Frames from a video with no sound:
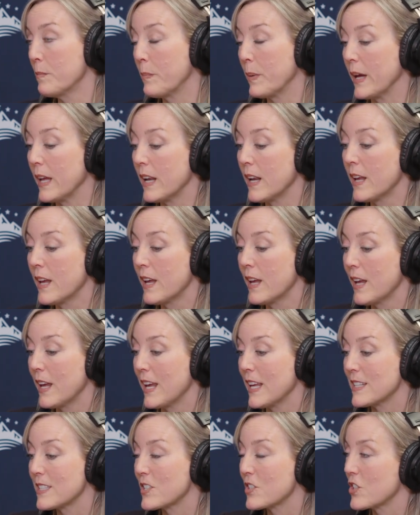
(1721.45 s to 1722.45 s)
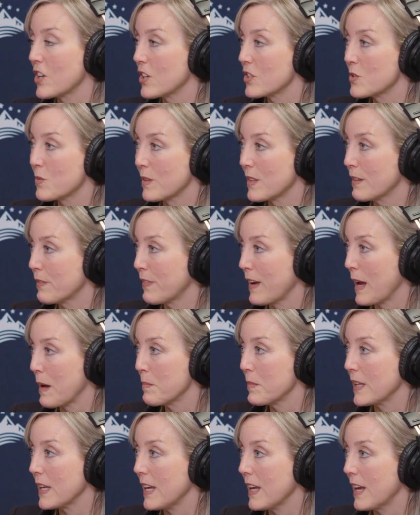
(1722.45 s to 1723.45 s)
but it starts with the
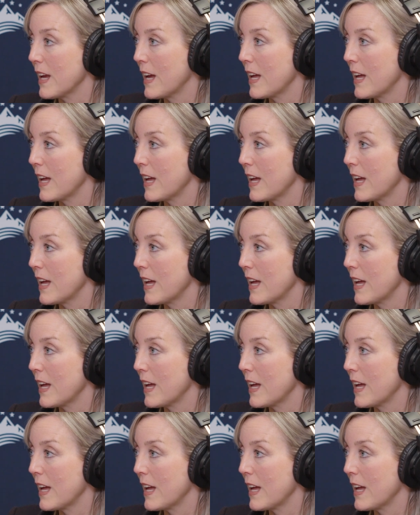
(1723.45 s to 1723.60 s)
family